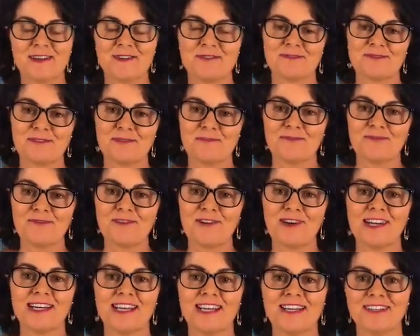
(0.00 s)
from
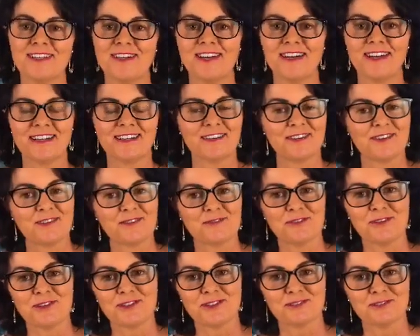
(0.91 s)
Friday night
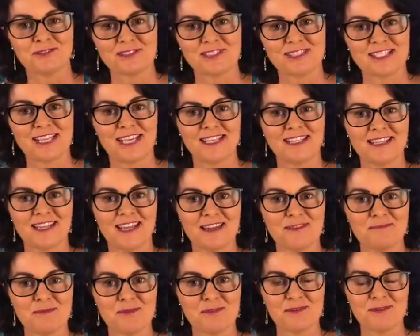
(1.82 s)
through till Sunday
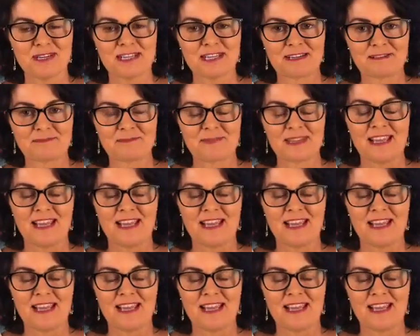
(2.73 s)
morning.